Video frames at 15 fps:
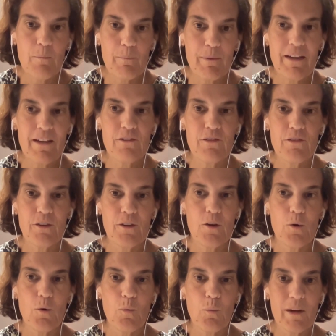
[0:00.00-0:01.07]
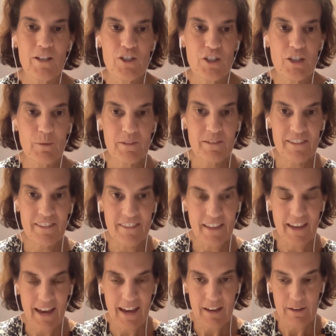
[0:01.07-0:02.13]
because when she was
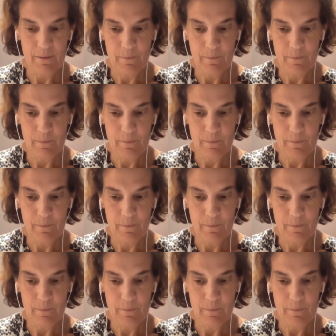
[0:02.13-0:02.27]
at